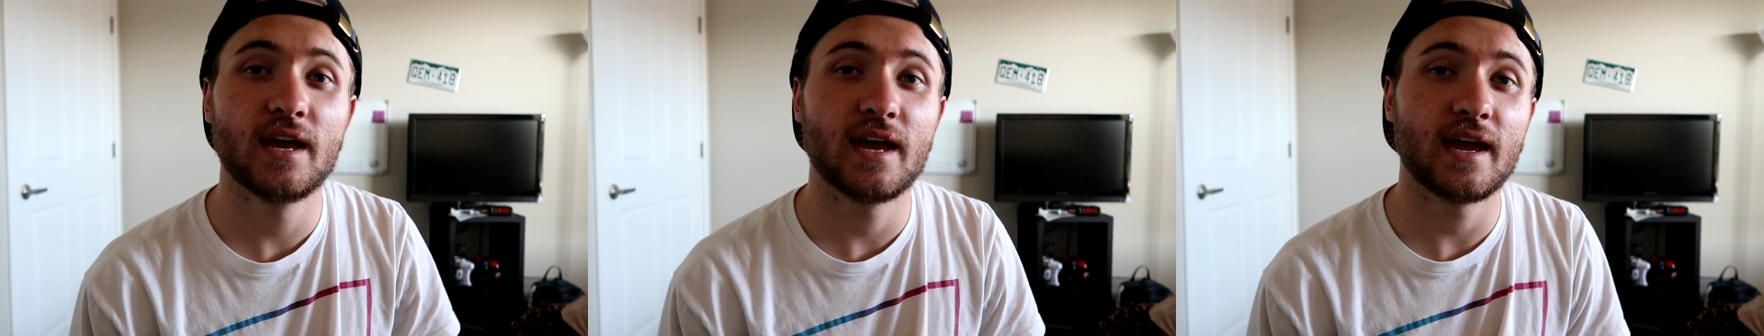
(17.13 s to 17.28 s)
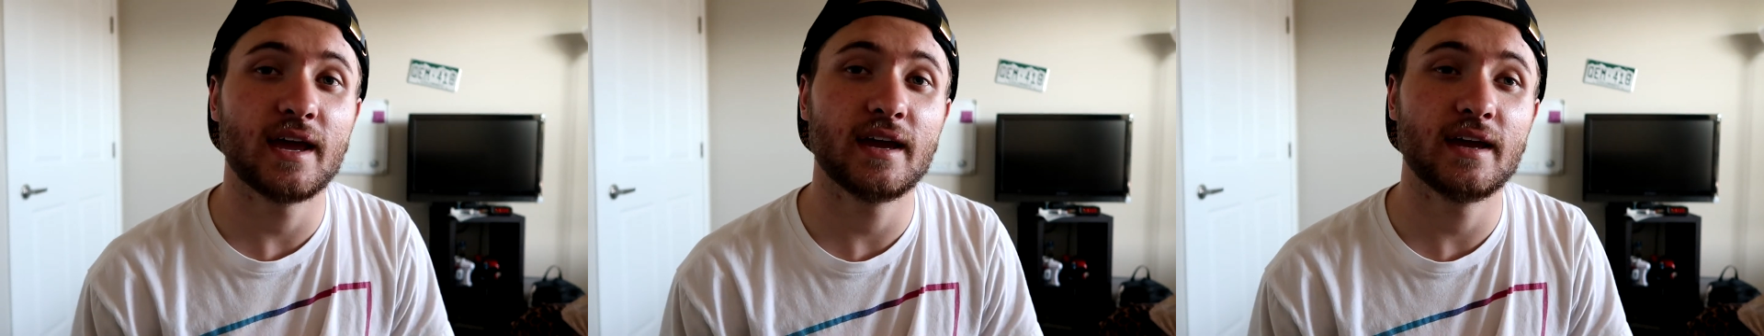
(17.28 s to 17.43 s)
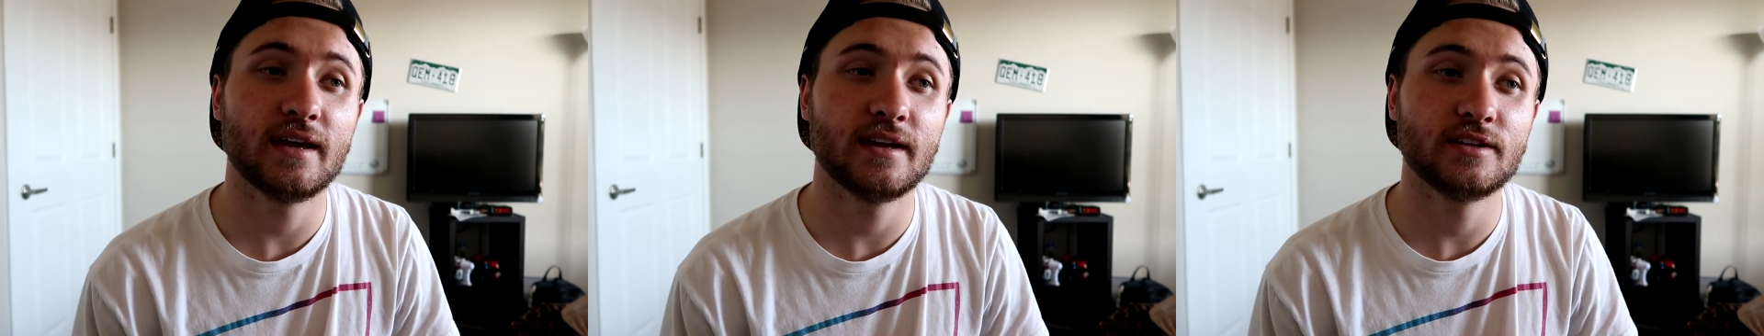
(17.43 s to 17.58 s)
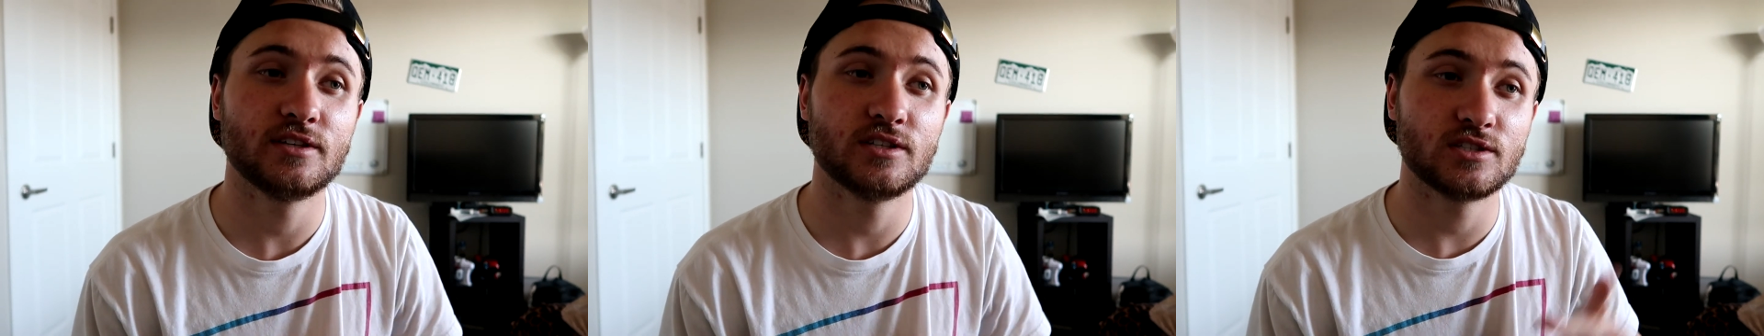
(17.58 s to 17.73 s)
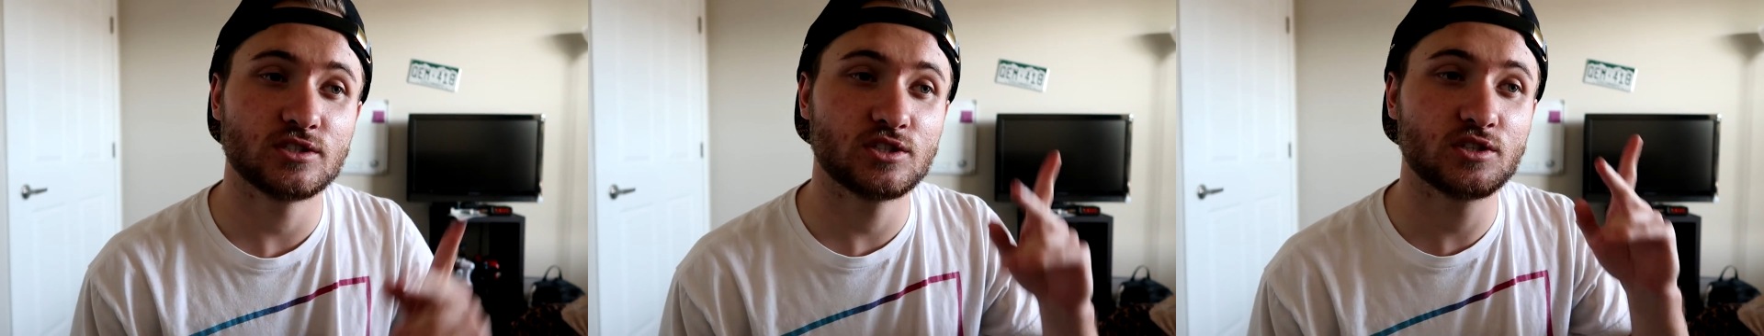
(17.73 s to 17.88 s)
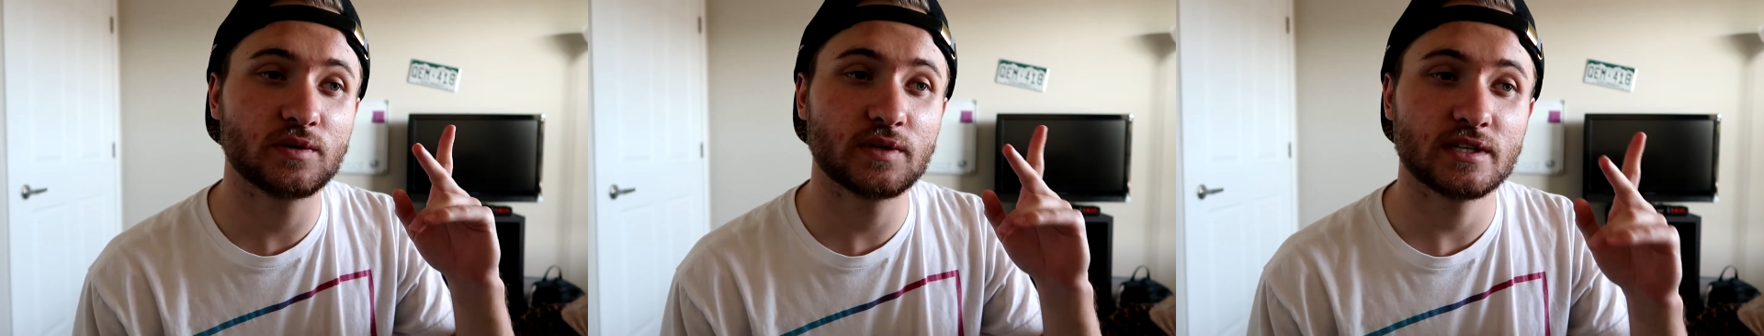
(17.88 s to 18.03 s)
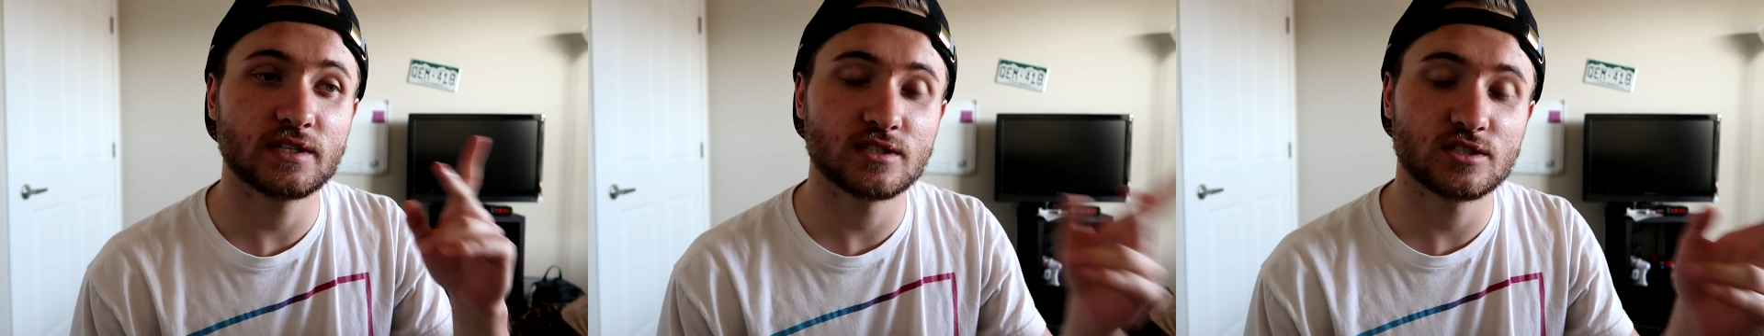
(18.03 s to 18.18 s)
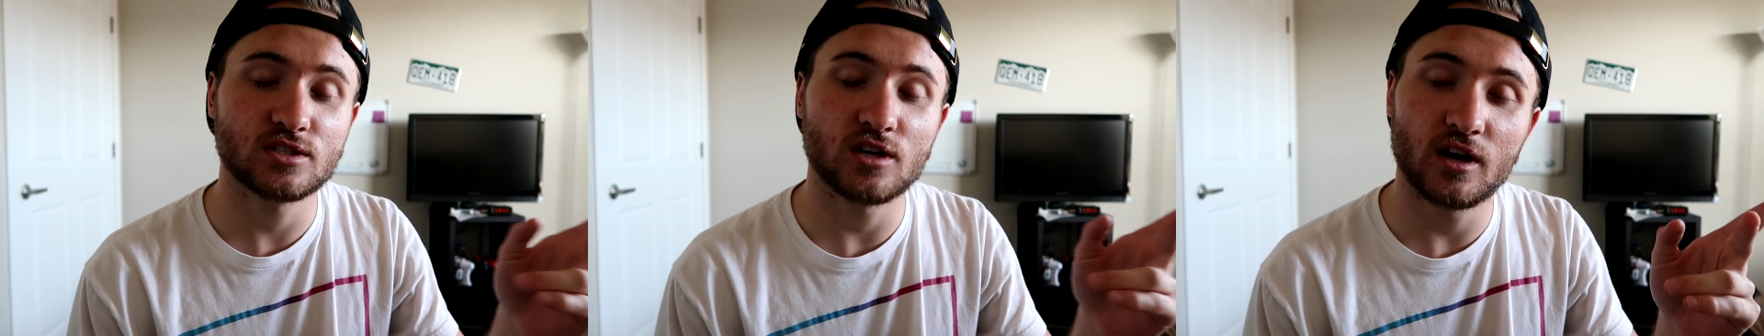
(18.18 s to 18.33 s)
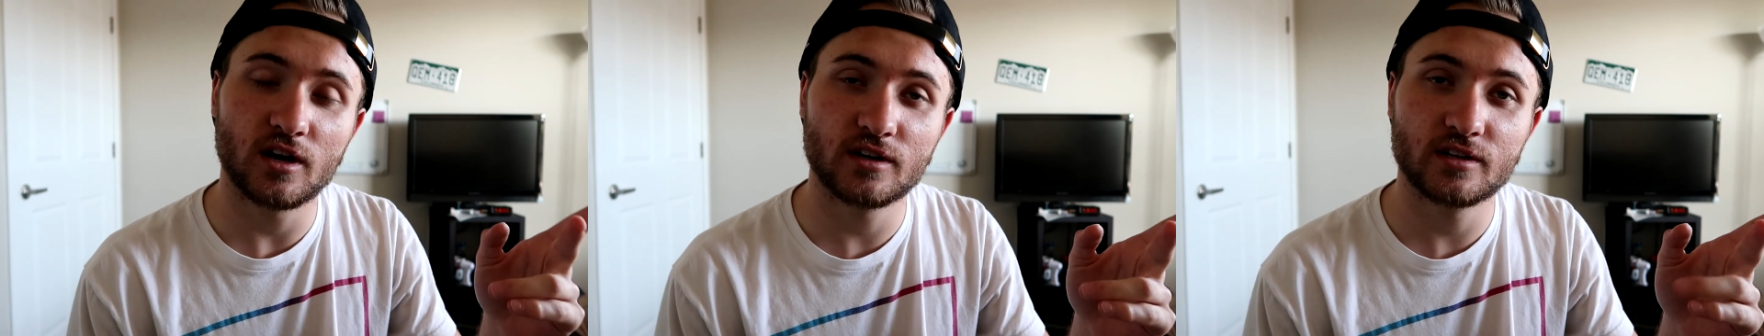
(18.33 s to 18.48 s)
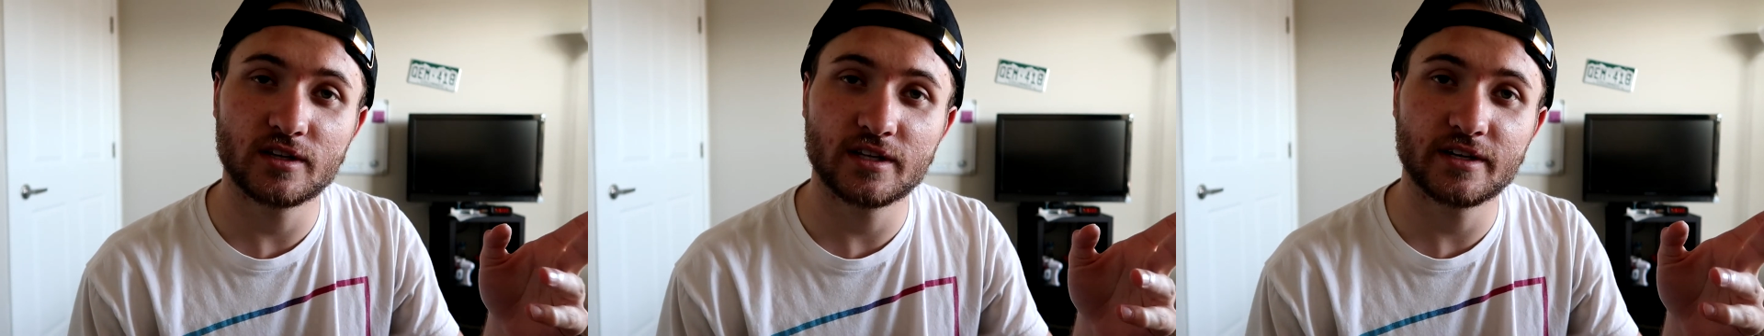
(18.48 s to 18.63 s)
and doing
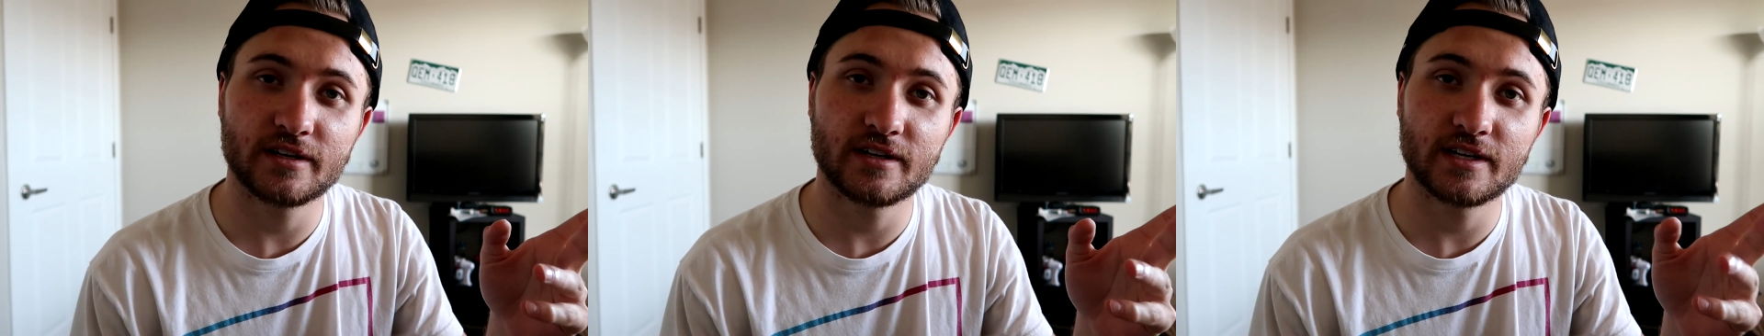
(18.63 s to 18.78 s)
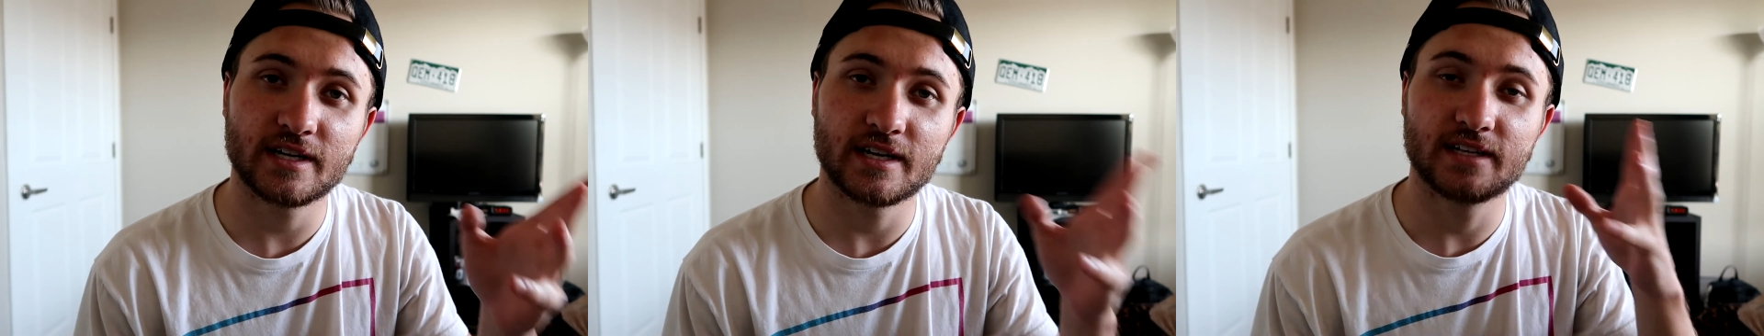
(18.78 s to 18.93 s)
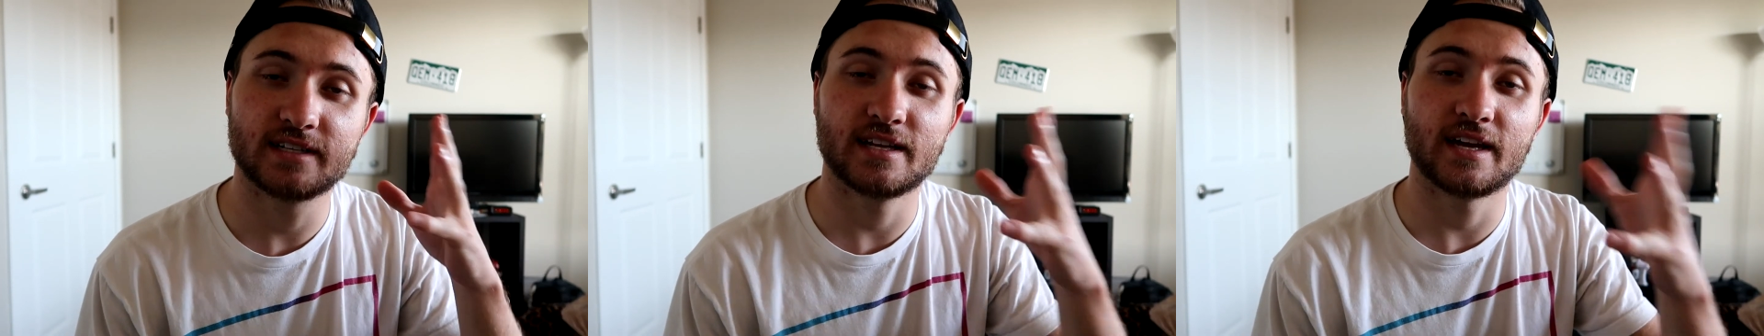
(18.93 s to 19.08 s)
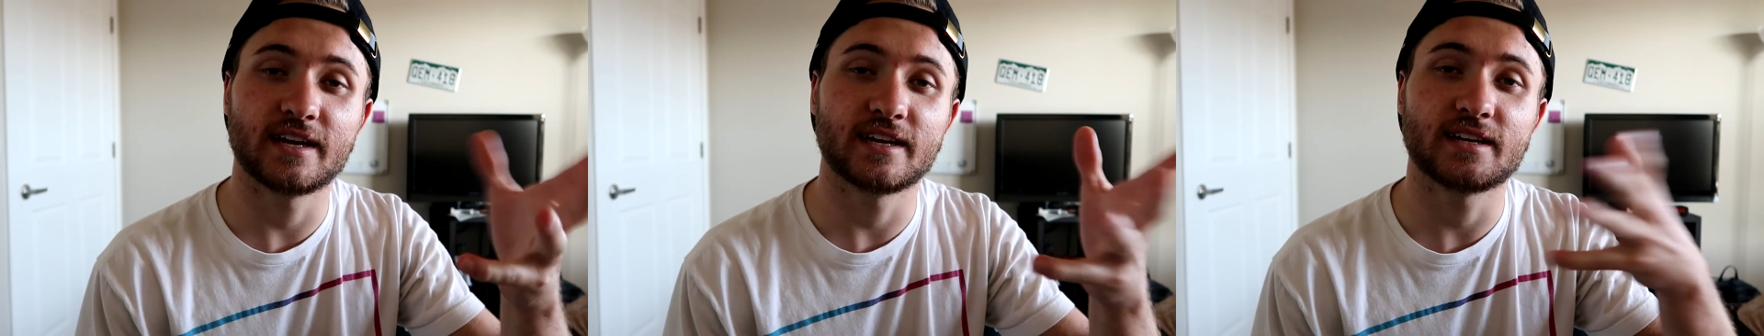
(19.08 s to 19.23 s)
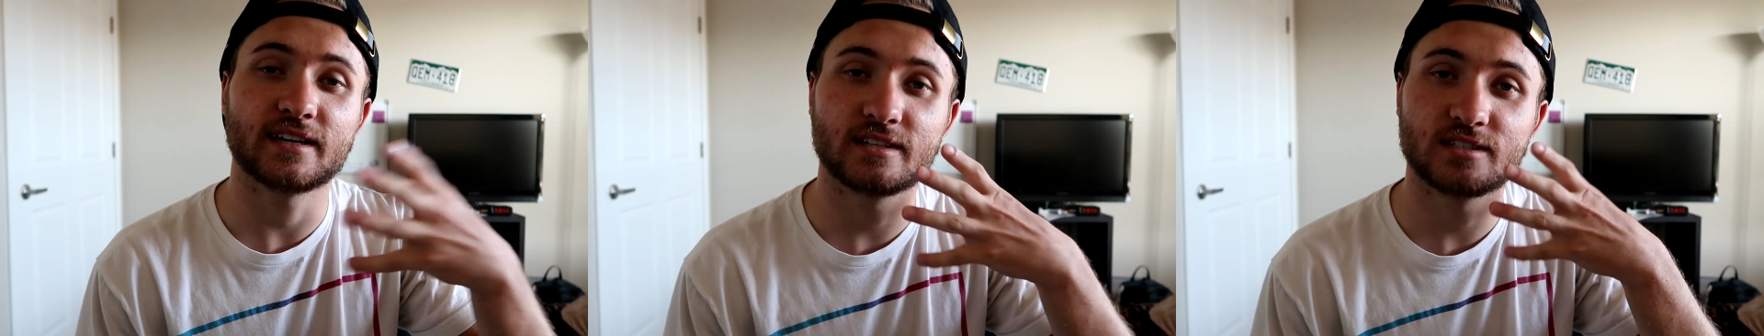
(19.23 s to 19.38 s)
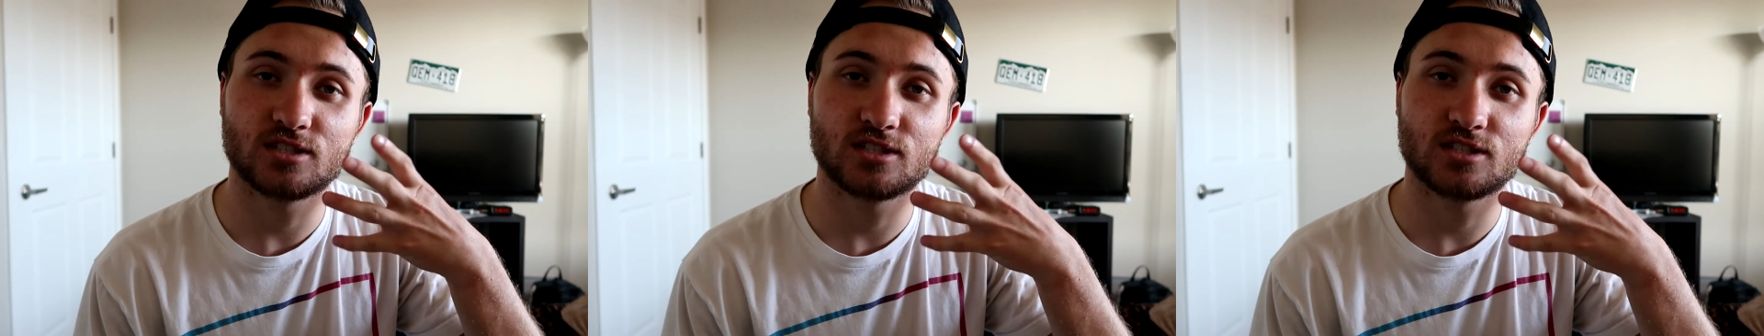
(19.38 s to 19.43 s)
song lyrics and, like,